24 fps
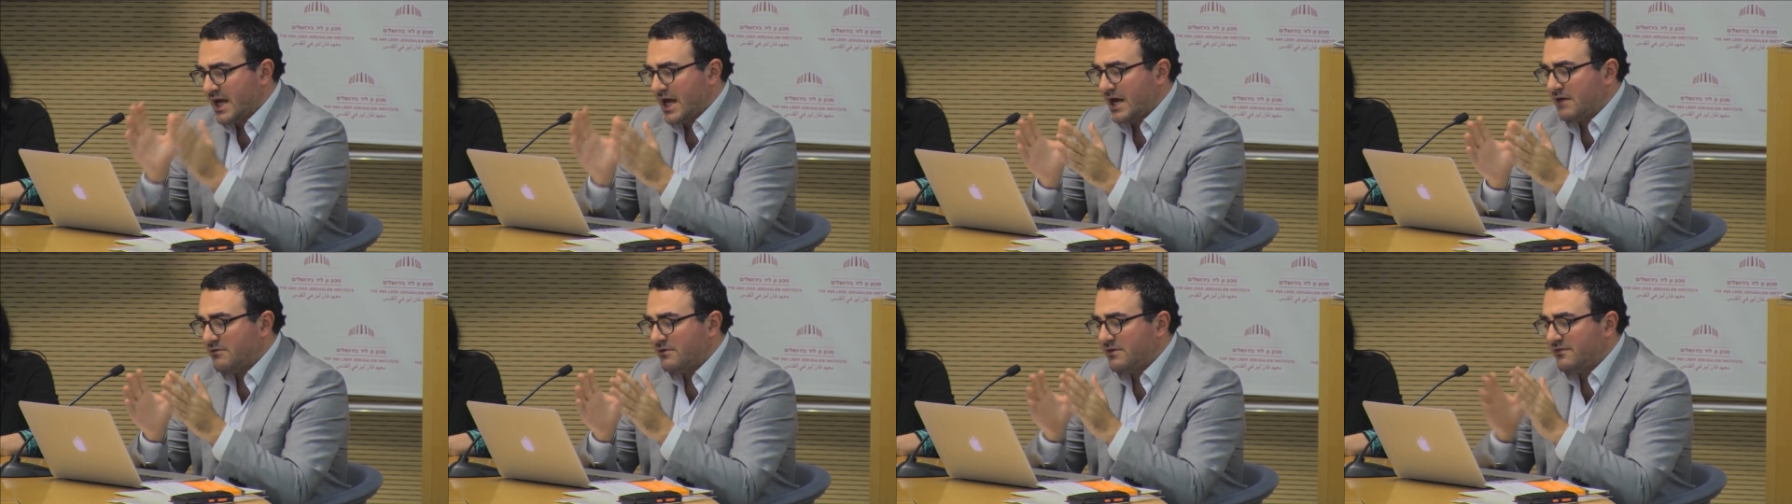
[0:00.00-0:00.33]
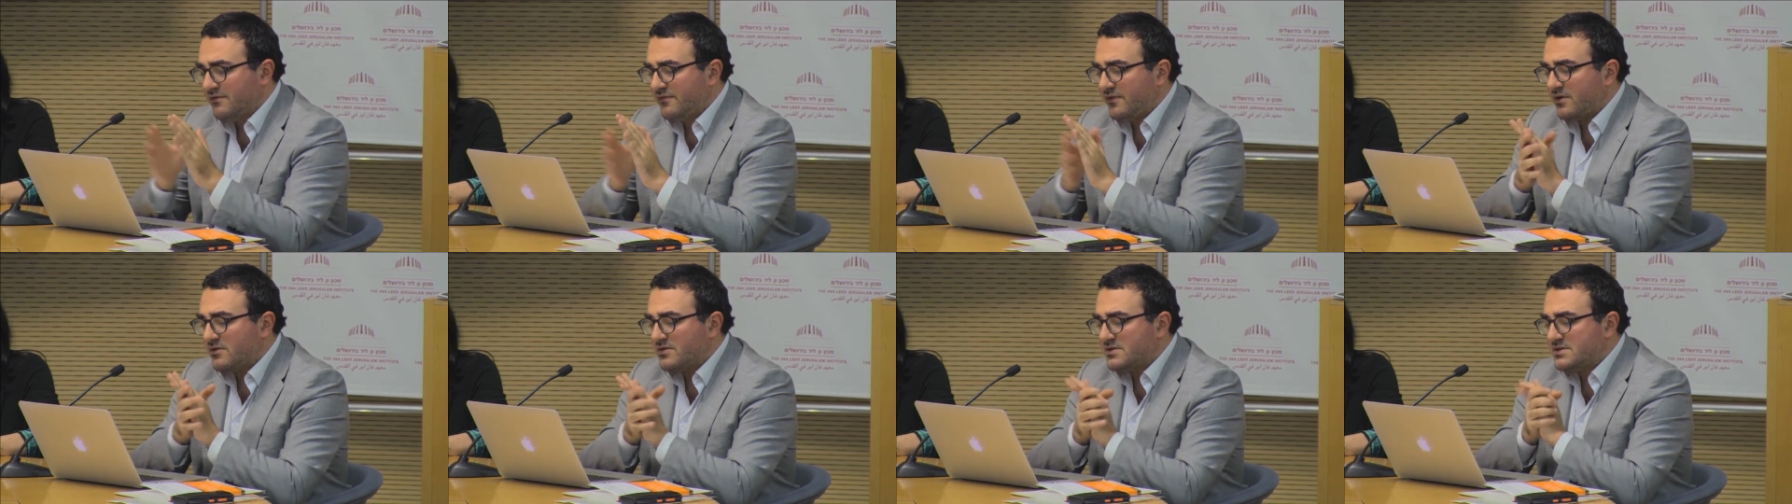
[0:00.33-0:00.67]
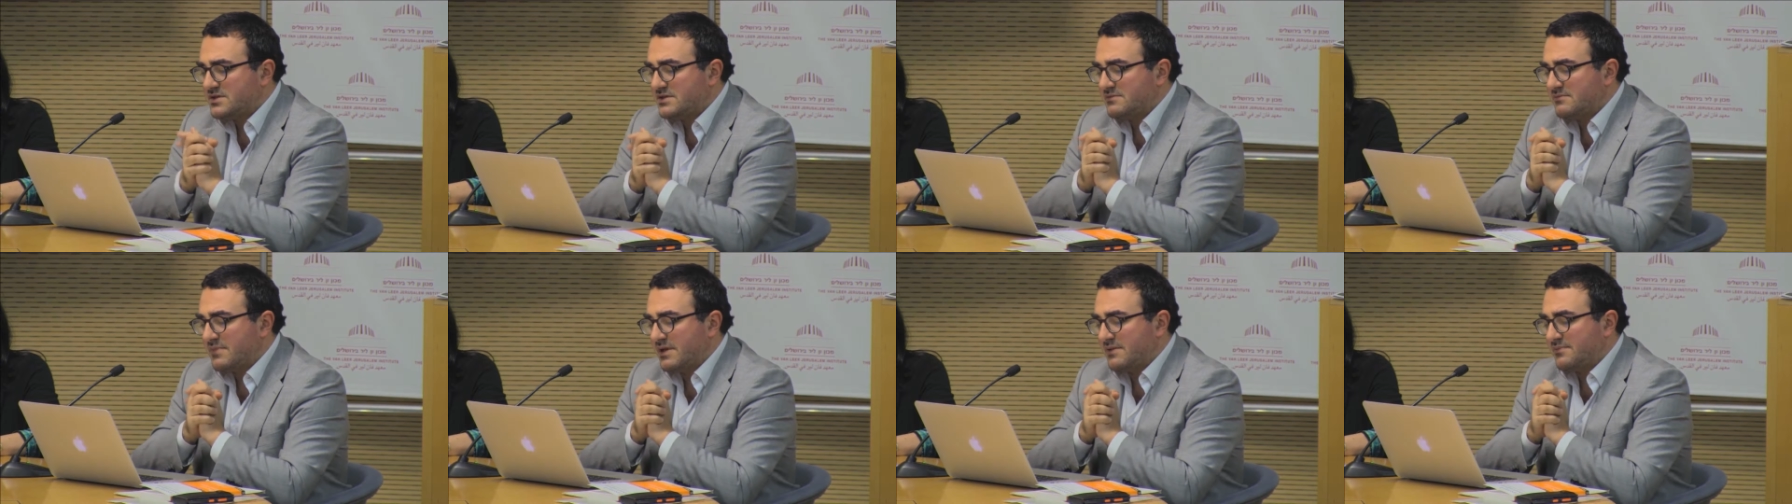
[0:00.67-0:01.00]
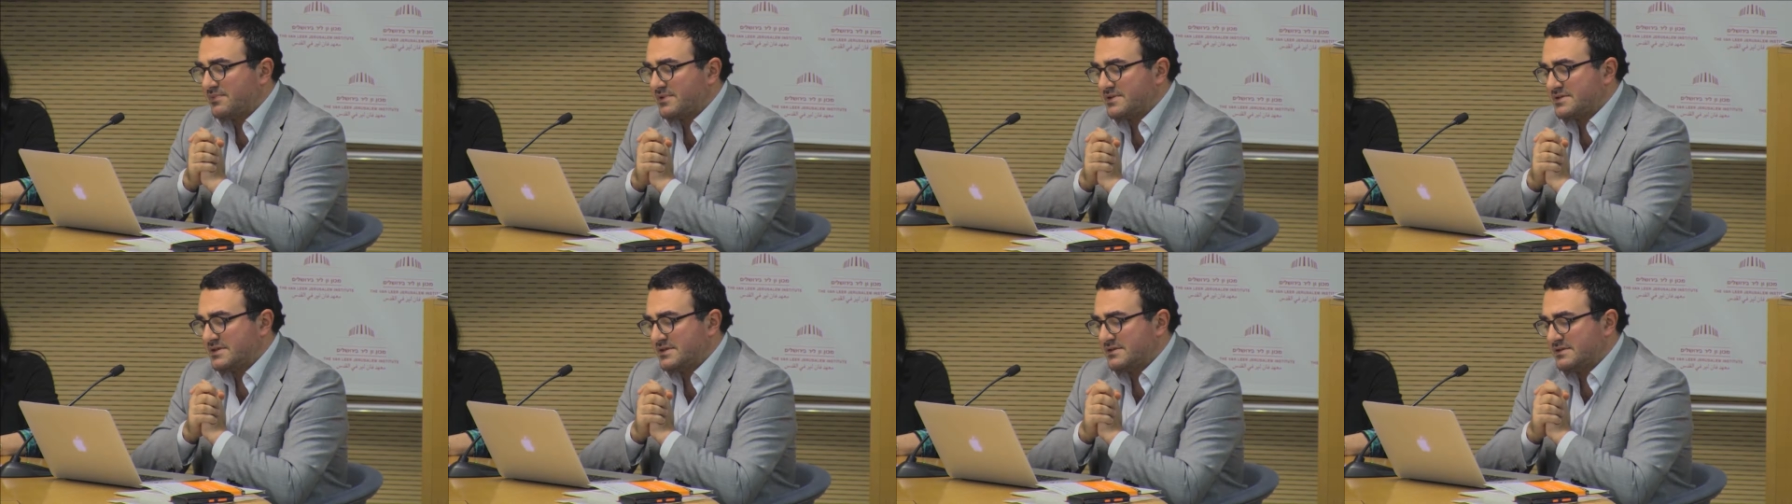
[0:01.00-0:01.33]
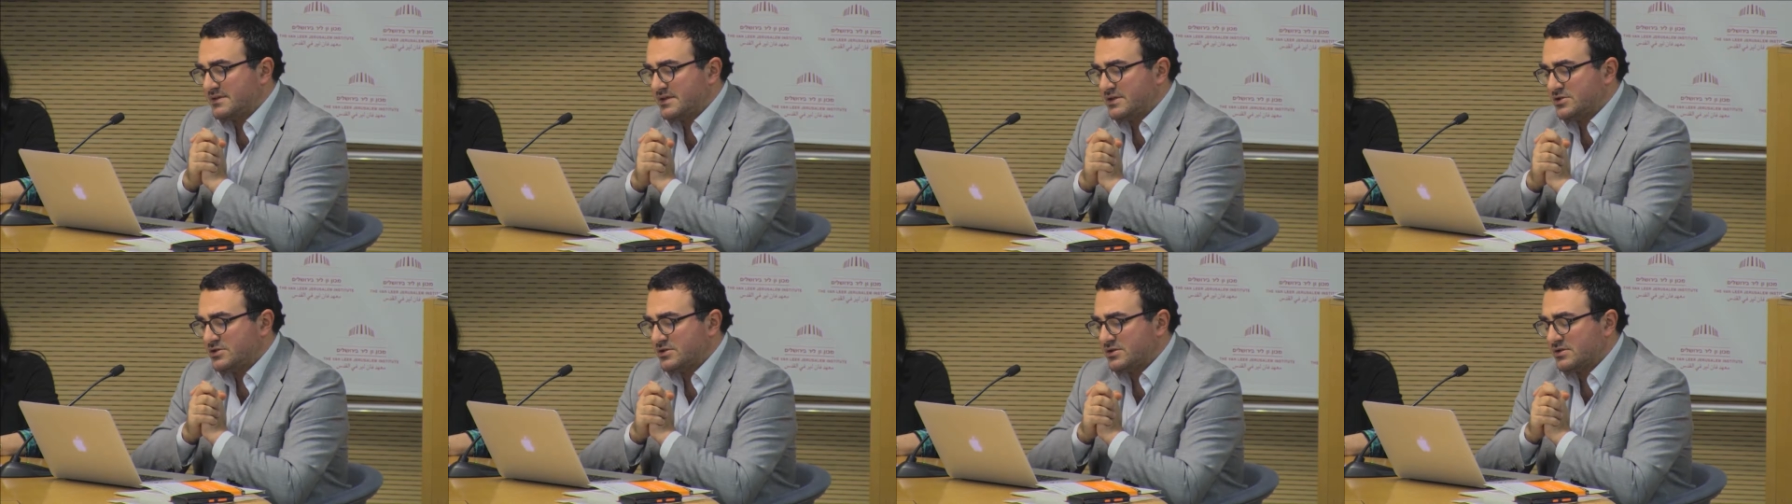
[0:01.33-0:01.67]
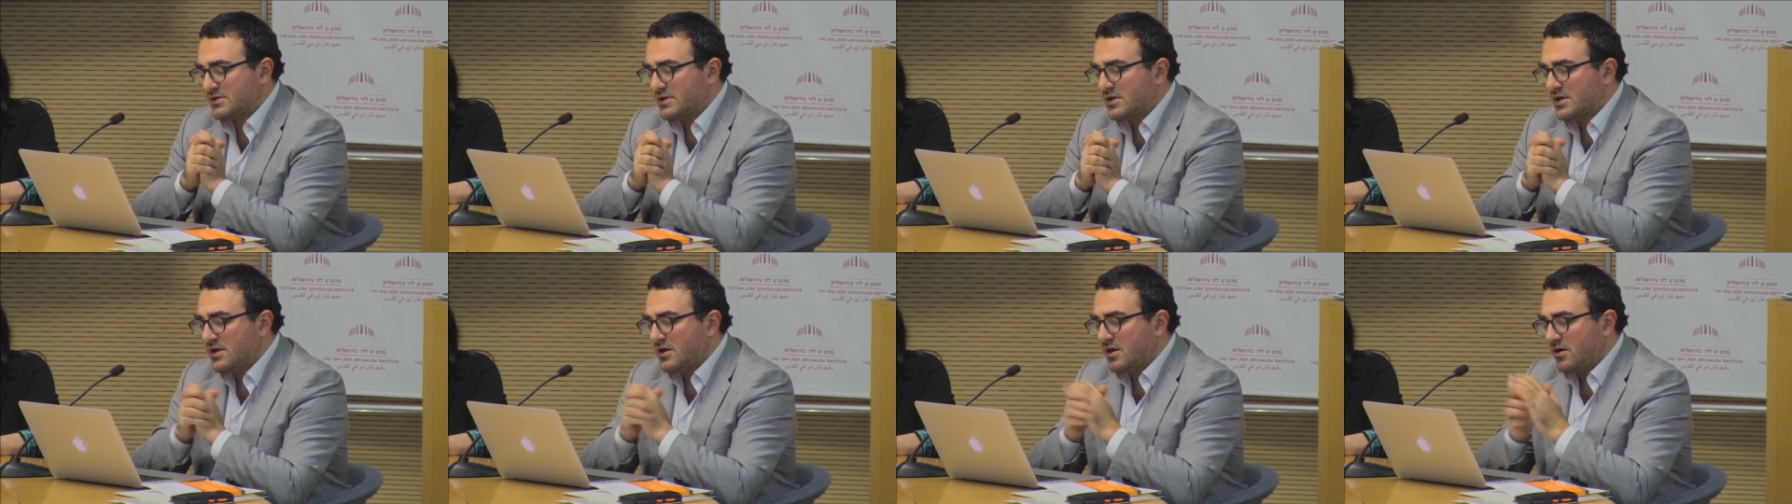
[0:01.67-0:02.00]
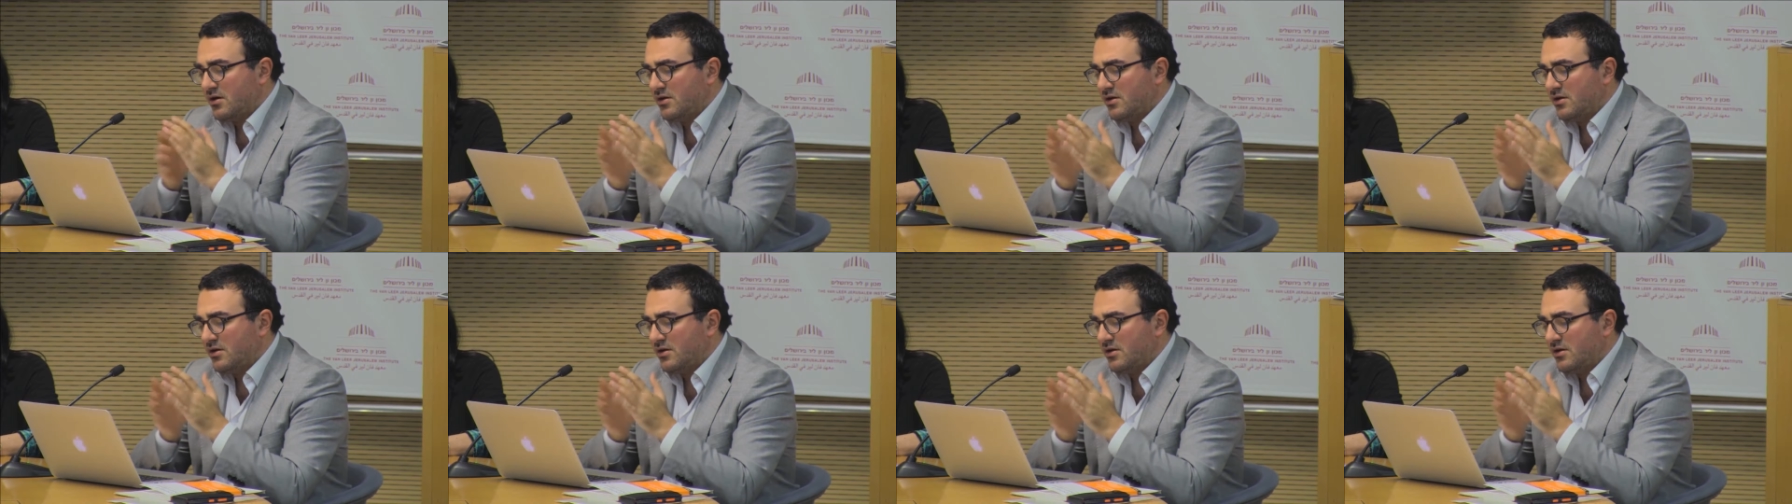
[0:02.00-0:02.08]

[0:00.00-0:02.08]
I will focus in my presentation